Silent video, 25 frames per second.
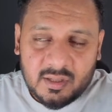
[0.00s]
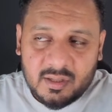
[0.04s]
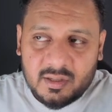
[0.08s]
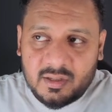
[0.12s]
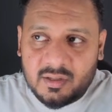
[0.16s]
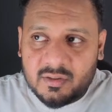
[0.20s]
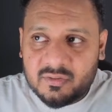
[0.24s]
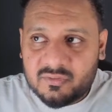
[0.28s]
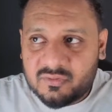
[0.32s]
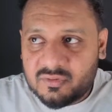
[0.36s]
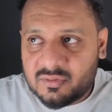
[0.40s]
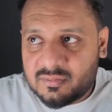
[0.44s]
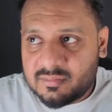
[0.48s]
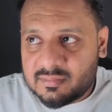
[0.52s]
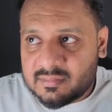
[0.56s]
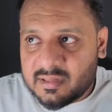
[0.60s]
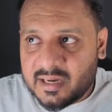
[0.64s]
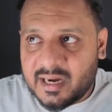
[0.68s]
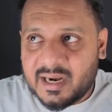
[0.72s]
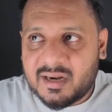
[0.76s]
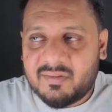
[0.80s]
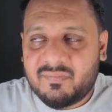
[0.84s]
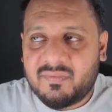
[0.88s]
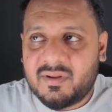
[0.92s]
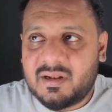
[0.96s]
So
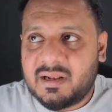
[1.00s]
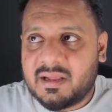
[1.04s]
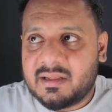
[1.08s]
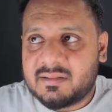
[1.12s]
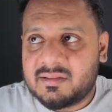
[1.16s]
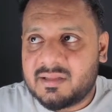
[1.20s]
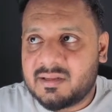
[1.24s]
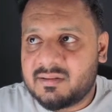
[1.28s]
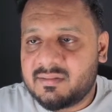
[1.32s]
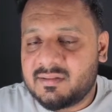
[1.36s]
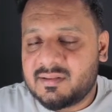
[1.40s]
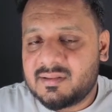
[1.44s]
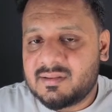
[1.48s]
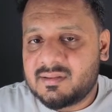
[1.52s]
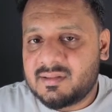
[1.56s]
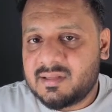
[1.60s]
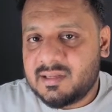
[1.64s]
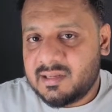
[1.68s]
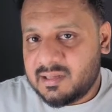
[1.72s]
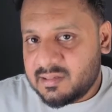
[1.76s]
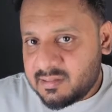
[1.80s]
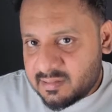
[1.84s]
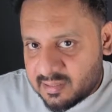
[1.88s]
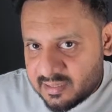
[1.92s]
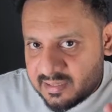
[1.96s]
that will the
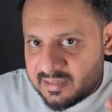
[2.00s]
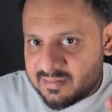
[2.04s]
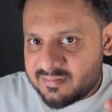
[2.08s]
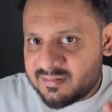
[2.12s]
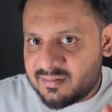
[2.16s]
increase in